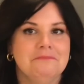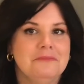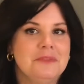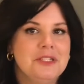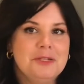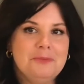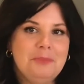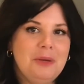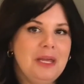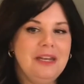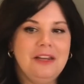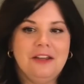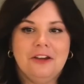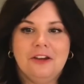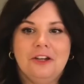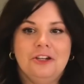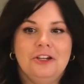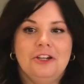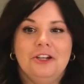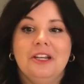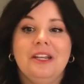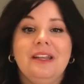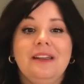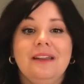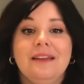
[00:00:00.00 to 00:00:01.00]
Depending on
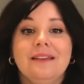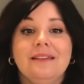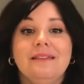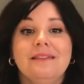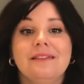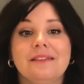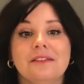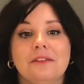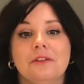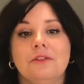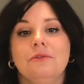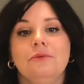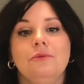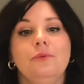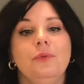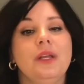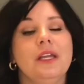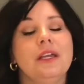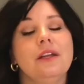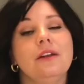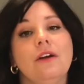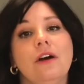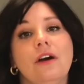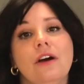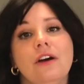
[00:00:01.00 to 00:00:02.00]
your needs, we
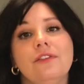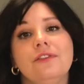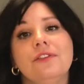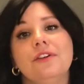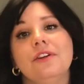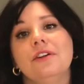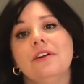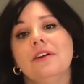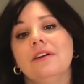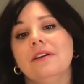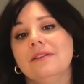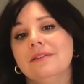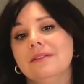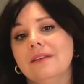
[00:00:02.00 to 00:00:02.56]
can offer